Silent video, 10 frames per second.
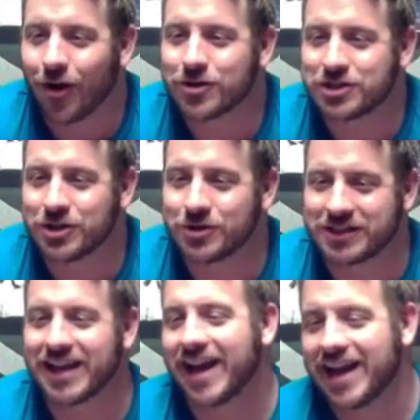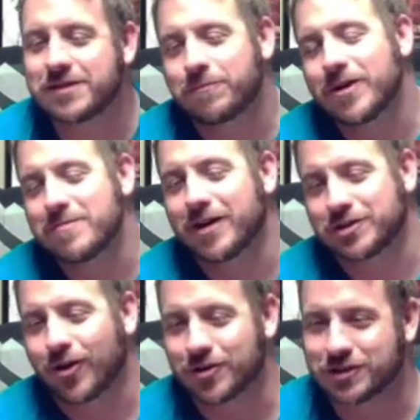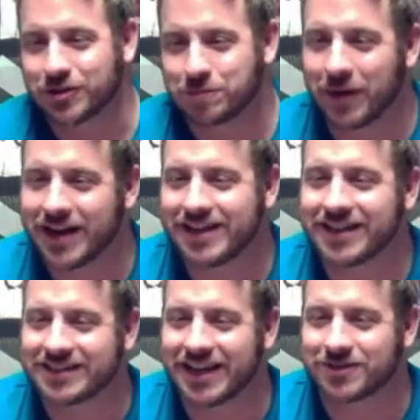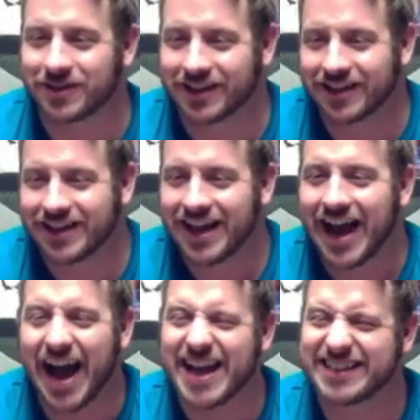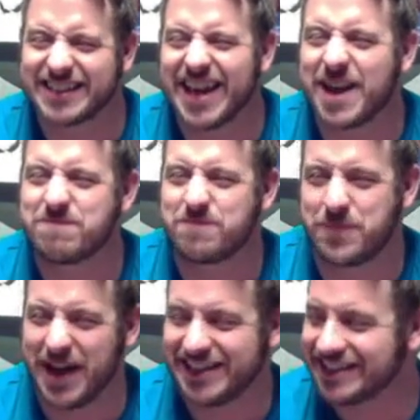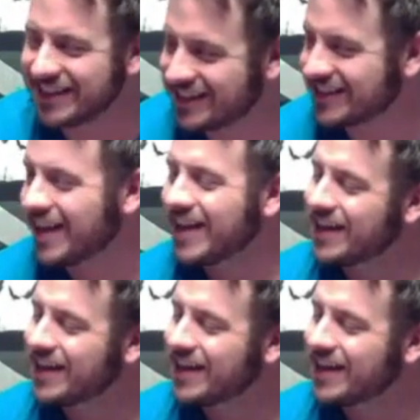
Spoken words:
Orange juice, yeah, it's pretty much orange juice, but it does taste really good. I see, bitches.